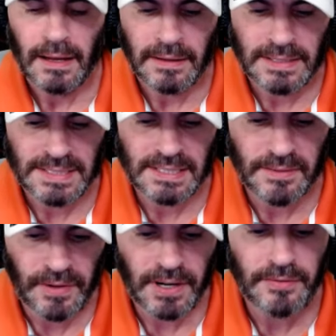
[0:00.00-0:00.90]
this is a
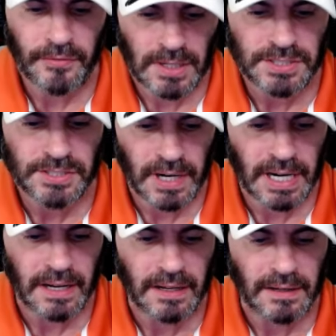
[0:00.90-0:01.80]
very
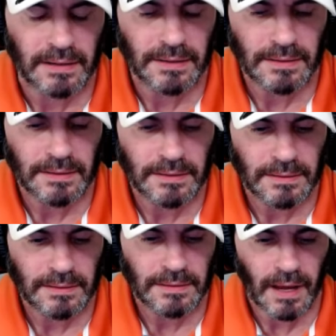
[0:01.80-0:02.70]
frustrating,
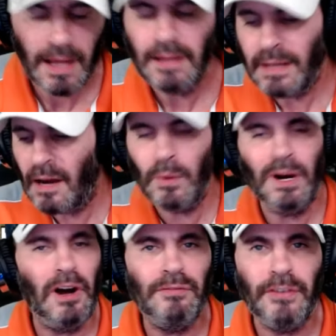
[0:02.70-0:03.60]
you know, we're
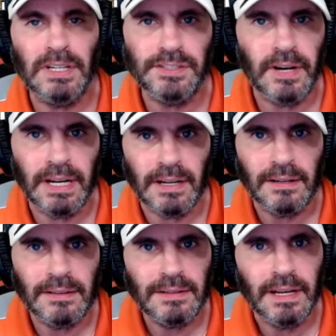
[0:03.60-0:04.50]
all frustrated
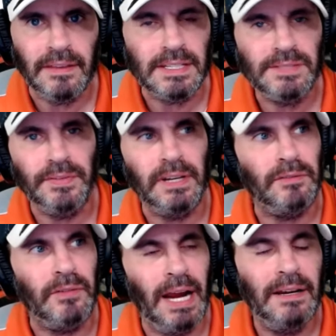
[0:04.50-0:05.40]
in this field,
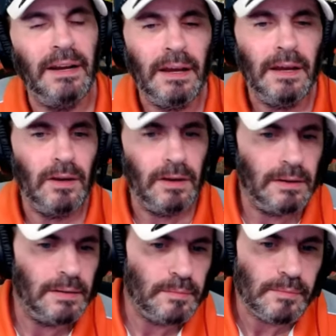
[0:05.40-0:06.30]
right?
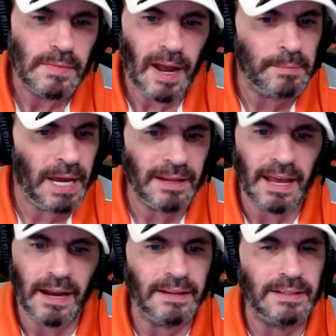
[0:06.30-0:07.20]
I'm not
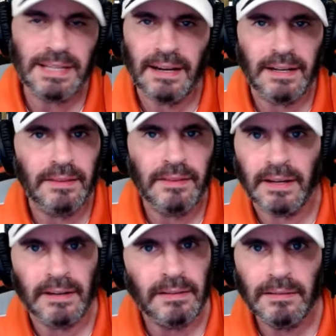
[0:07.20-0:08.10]
getting into
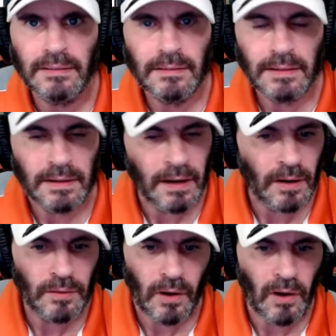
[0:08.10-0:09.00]
anything, you
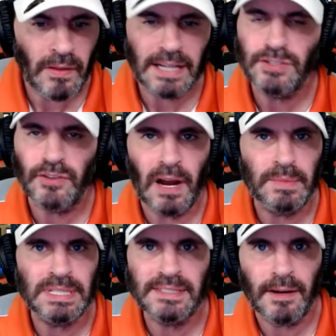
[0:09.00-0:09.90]
know, all that drama
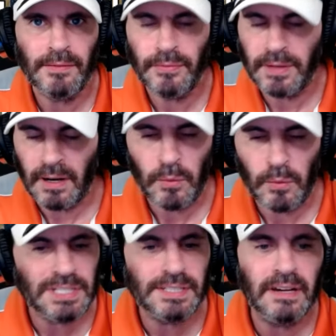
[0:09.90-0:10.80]
stuff. You know, we're
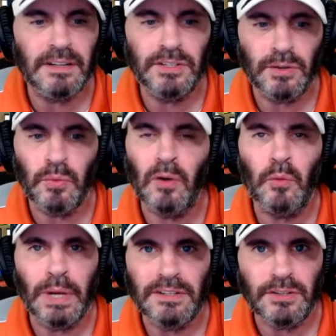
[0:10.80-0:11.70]
just going to do what
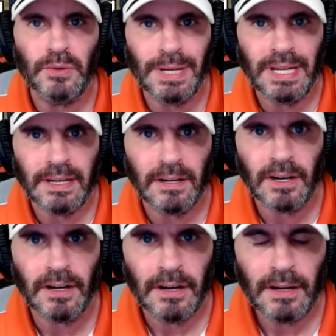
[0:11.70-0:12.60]
we do
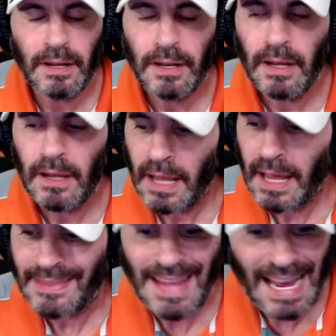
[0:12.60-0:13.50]
here.
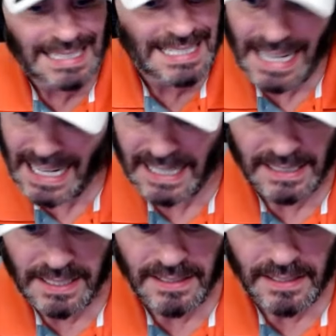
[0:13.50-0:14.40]
And that's it.